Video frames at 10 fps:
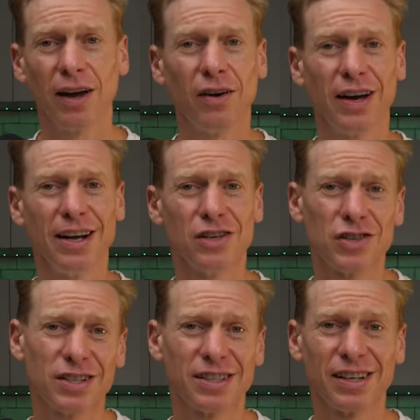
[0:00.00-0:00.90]
Now,
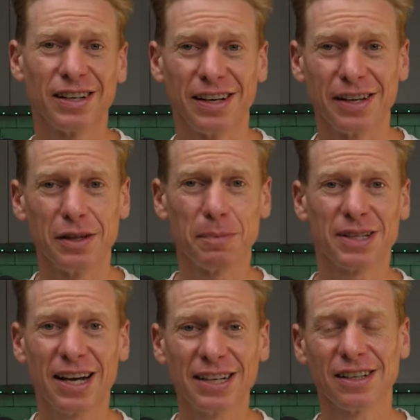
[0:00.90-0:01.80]
interestingly, the
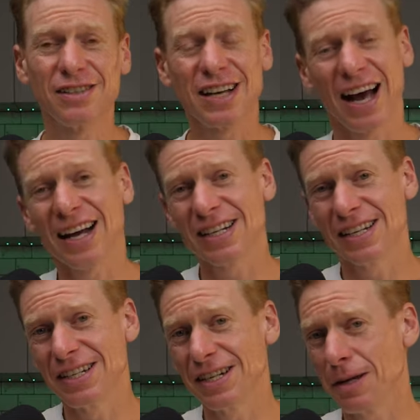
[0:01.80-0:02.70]
potatoes are
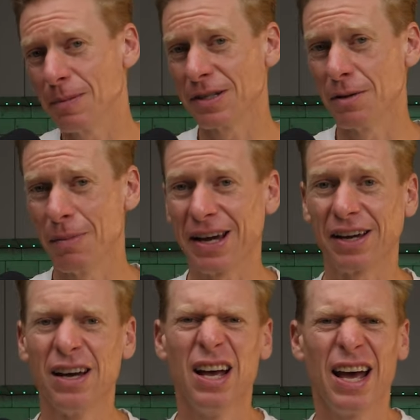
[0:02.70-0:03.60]
actually cheaper to
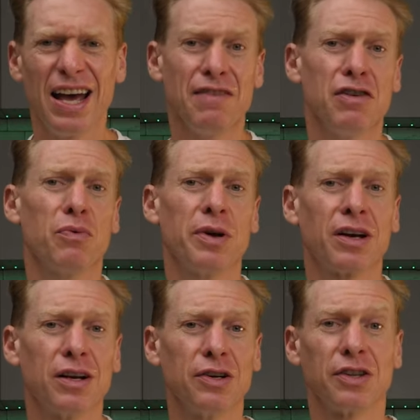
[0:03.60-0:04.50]
make. Even if we
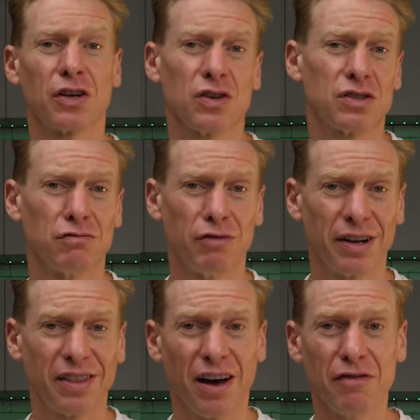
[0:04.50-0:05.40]
included the cost of
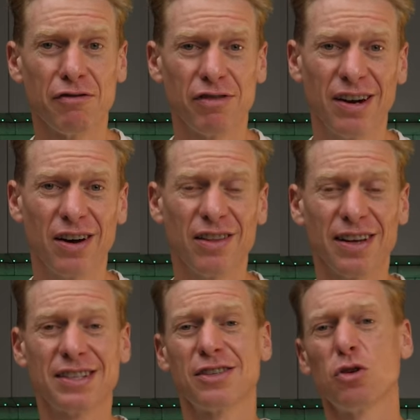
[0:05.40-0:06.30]
running the oven for an hour,
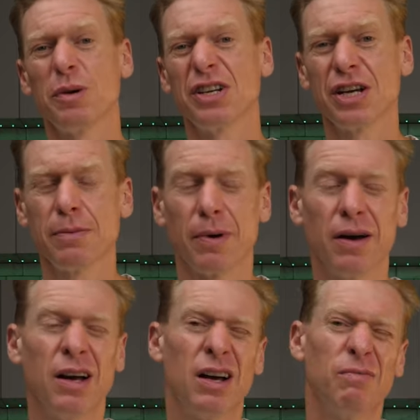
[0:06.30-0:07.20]
they'd still be cheaper.